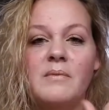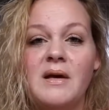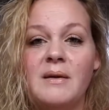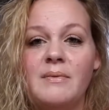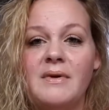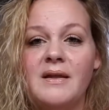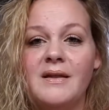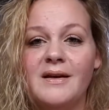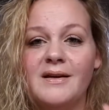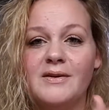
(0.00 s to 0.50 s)

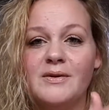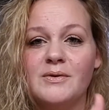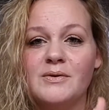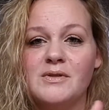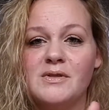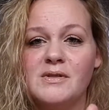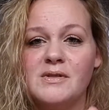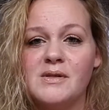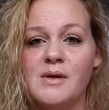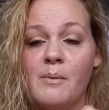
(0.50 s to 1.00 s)
maybe like
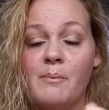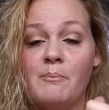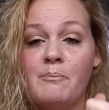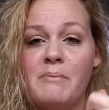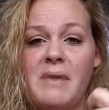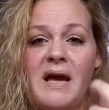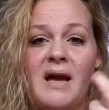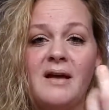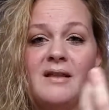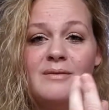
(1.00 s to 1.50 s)
some
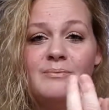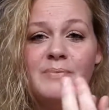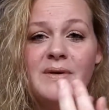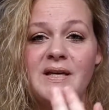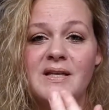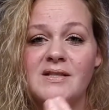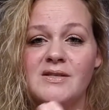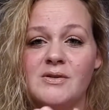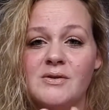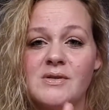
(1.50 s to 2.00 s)
bath
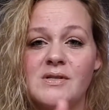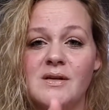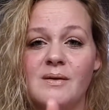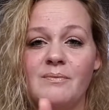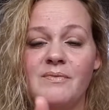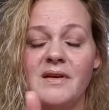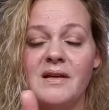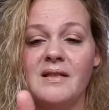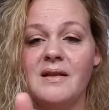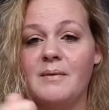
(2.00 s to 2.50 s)
beads or
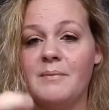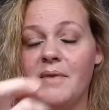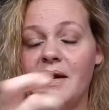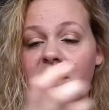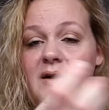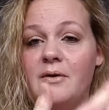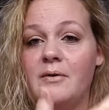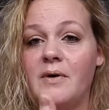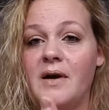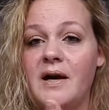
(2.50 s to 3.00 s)
something that
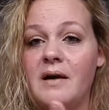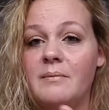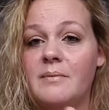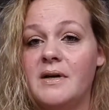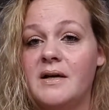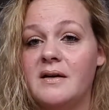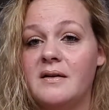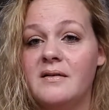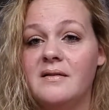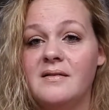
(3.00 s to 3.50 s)
my
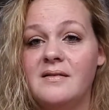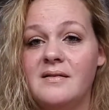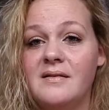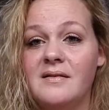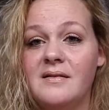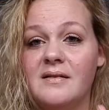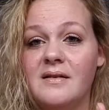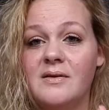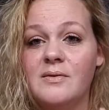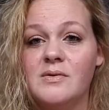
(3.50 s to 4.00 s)
grandma
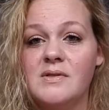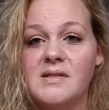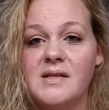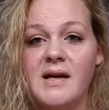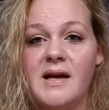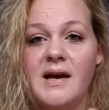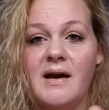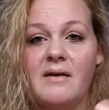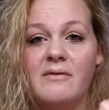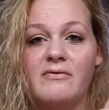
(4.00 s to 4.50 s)
used to
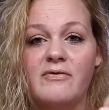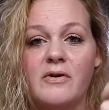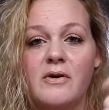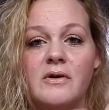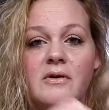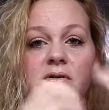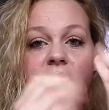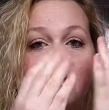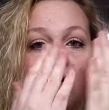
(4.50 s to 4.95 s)
have for her